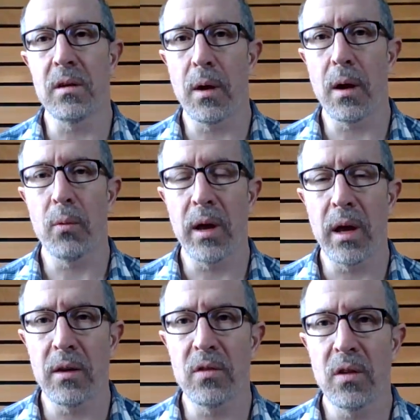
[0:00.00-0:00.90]
a
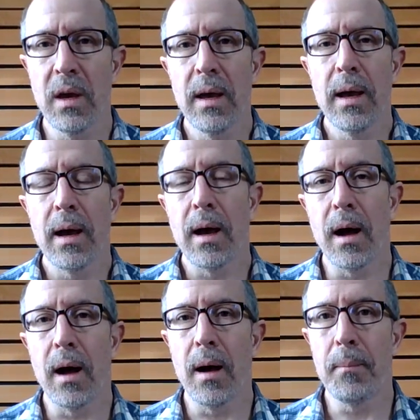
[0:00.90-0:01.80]
ways.
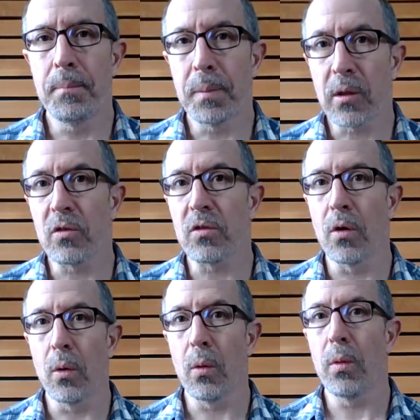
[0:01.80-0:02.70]

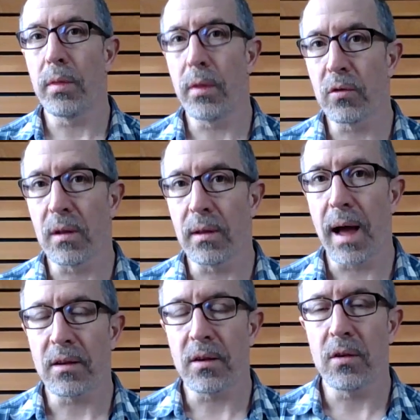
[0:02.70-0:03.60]
So there's a
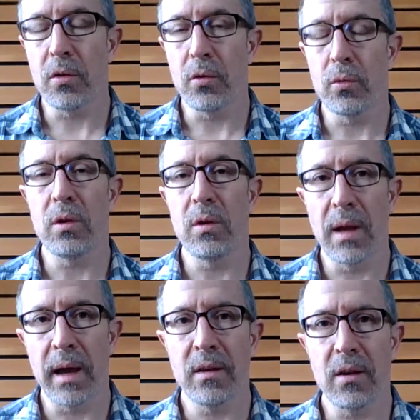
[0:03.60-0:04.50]
lot to
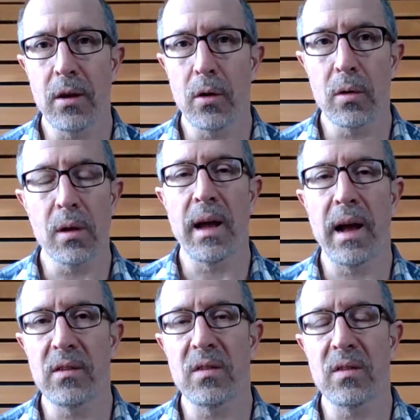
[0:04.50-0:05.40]
unite here and a lot
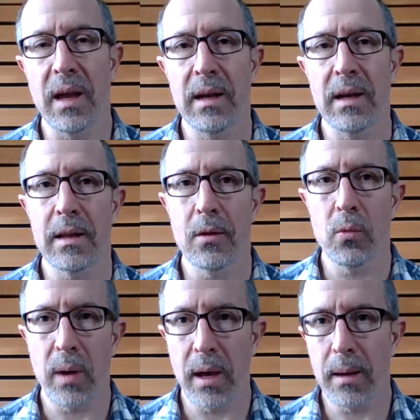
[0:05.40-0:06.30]
standing in the
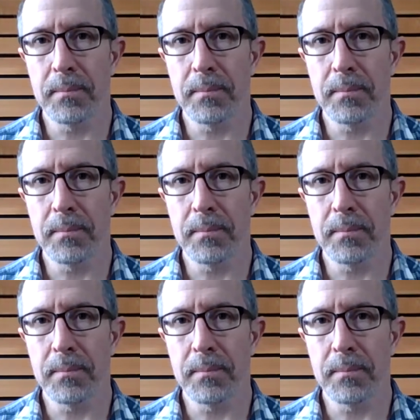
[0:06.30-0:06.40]
way.